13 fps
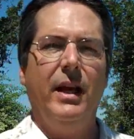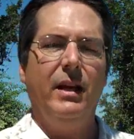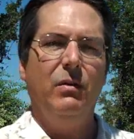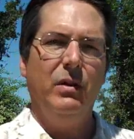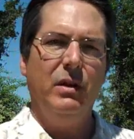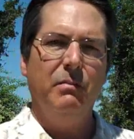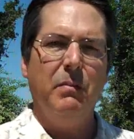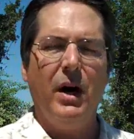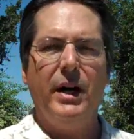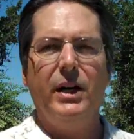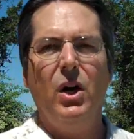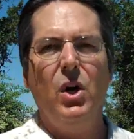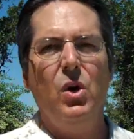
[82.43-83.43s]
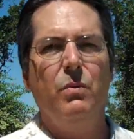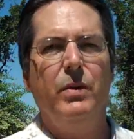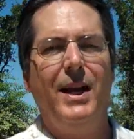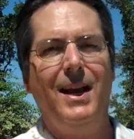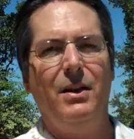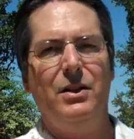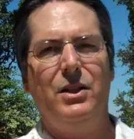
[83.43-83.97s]
that buying a home
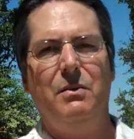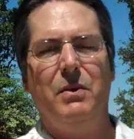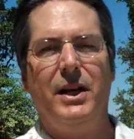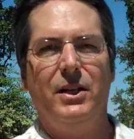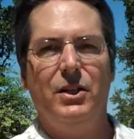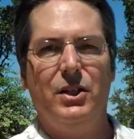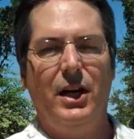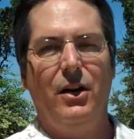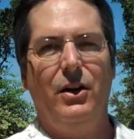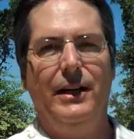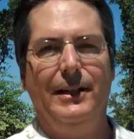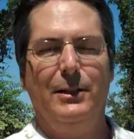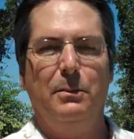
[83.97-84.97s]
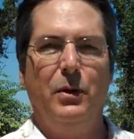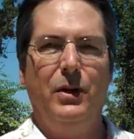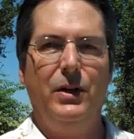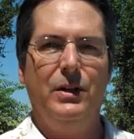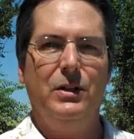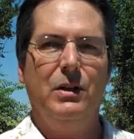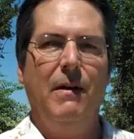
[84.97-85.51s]
can seem like a scary
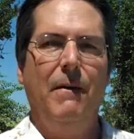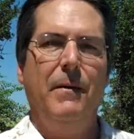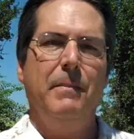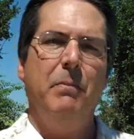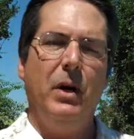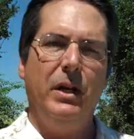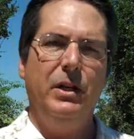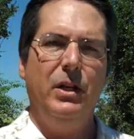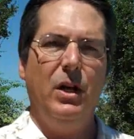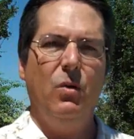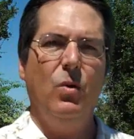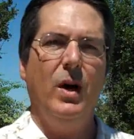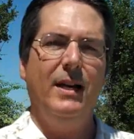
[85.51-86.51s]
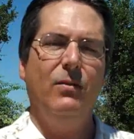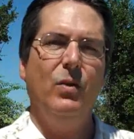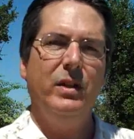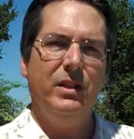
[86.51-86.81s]
experience, but you know what?